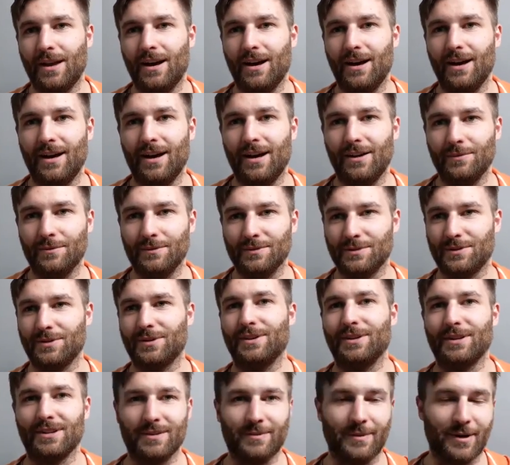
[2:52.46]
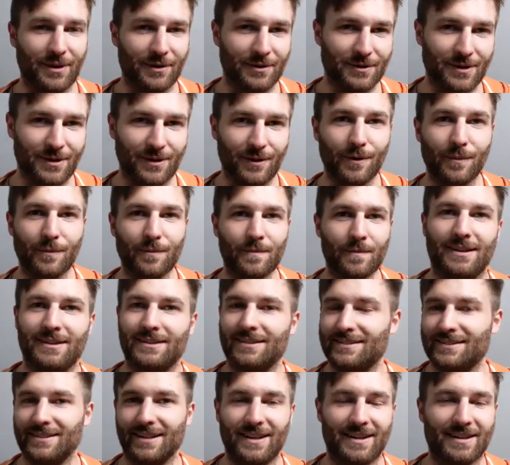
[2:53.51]
and was returning to my own home,
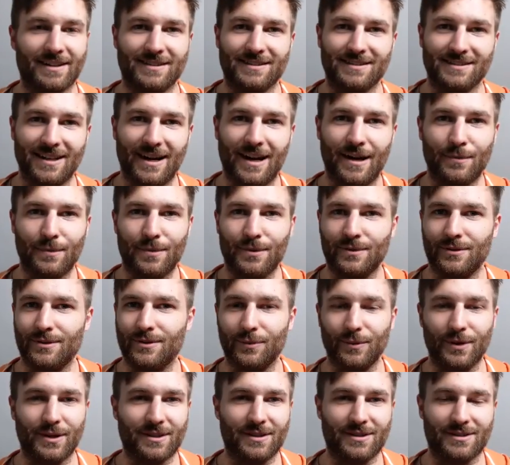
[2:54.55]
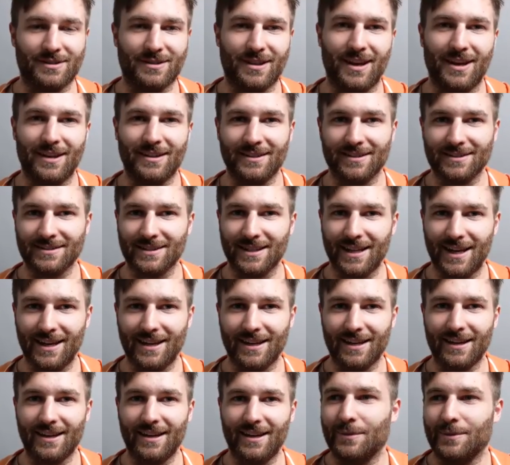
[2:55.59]
and decided to stop on a winter's day at this
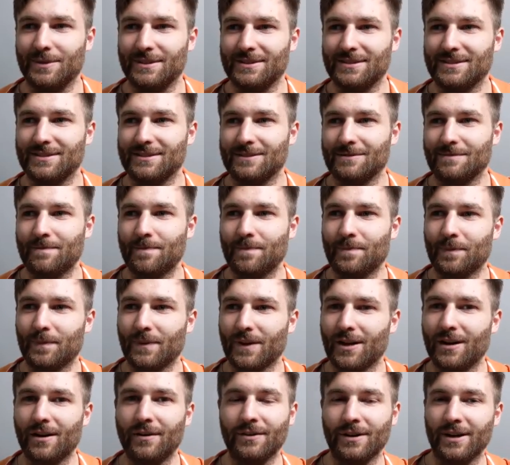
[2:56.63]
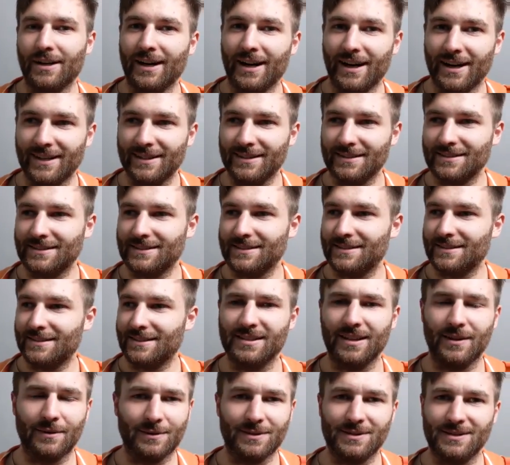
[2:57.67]
lake. It was covered in ice, the
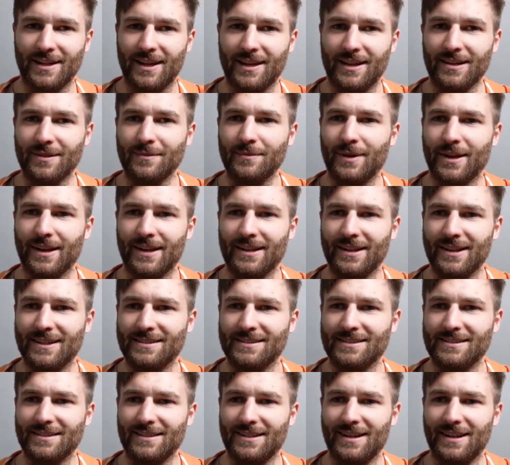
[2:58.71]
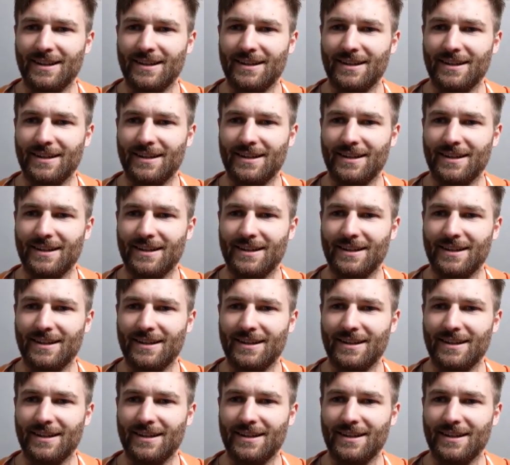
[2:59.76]
sun was setting, but I guess